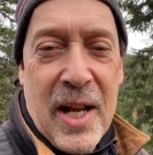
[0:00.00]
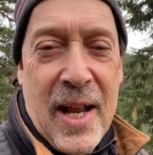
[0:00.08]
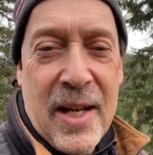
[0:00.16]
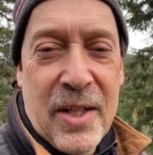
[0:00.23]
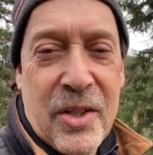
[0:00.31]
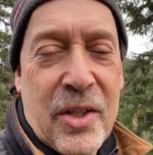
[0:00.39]

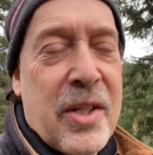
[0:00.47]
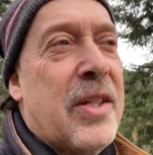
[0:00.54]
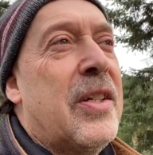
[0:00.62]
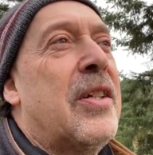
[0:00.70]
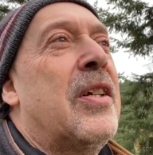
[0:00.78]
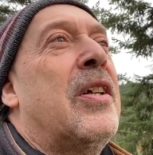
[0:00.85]

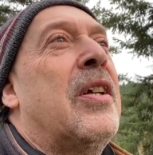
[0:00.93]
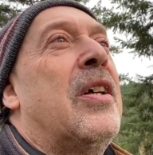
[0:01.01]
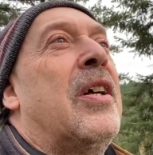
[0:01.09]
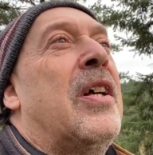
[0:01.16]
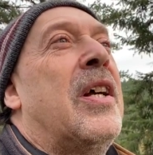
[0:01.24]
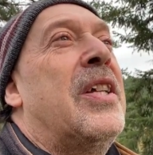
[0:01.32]
engine.
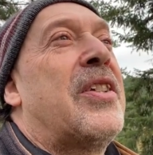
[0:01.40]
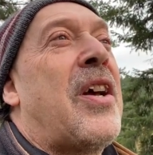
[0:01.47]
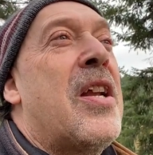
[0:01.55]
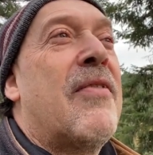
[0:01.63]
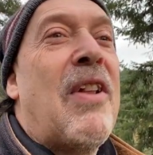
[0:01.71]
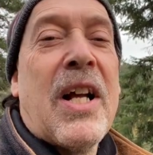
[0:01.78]
It's
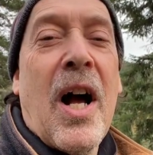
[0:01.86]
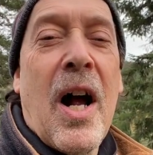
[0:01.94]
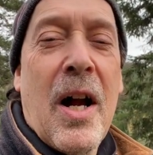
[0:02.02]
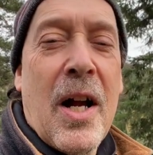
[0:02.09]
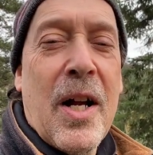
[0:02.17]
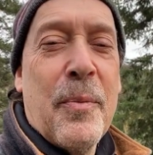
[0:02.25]
kind of like a
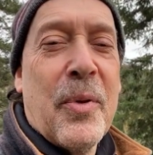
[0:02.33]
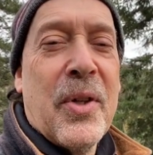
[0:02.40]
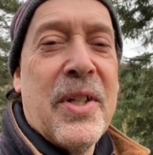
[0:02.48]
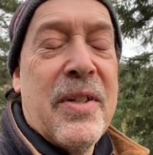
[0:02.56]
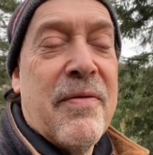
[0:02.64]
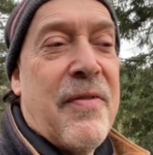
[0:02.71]

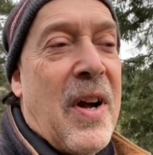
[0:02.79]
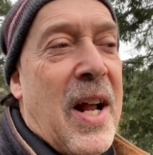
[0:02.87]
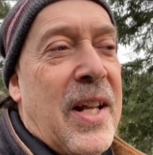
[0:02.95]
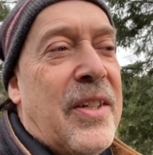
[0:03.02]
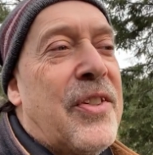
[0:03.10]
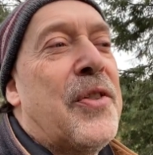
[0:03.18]
hybrid
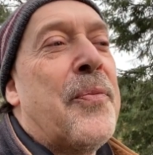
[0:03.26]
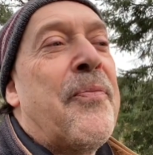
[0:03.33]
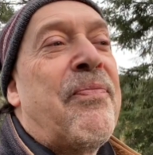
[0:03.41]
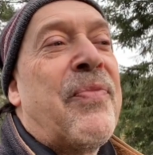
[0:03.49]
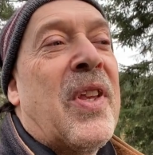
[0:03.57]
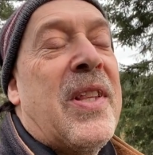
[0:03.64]
device
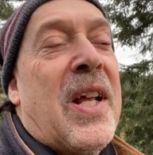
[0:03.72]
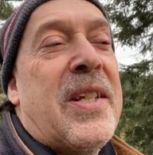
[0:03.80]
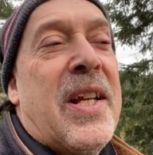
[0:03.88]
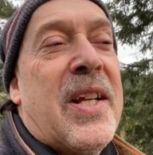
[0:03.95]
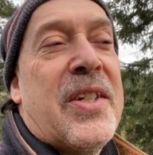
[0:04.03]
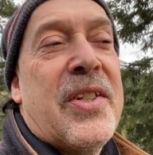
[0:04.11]
that
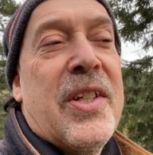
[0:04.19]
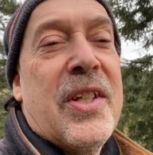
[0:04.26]
takes the